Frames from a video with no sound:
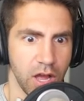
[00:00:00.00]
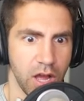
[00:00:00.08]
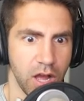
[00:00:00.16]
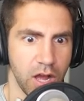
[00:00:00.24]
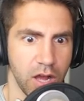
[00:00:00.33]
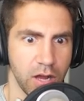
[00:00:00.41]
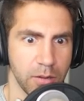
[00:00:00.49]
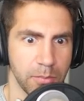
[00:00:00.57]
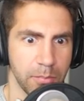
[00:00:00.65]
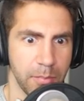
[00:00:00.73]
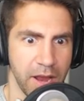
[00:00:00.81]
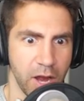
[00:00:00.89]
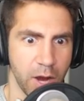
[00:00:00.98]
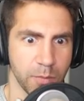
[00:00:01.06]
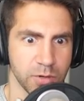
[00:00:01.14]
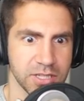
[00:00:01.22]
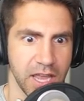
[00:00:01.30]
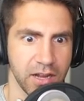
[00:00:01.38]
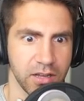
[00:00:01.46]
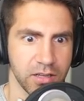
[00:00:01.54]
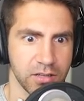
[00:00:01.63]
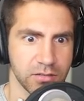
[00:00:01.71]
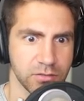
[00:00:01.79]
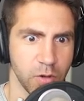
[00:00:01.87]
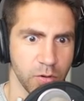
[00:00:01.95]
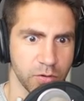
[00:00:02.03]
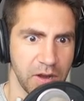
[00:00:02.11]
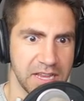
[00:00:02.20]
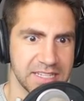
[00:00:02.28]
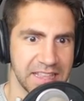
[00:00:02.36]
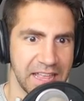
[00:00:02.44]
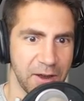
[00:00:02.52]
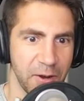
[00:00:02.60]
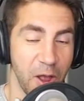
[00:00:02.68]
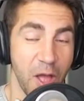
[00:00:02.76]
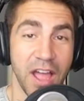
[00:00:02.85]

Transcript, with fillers: Um, my arm was kinda going crazy there.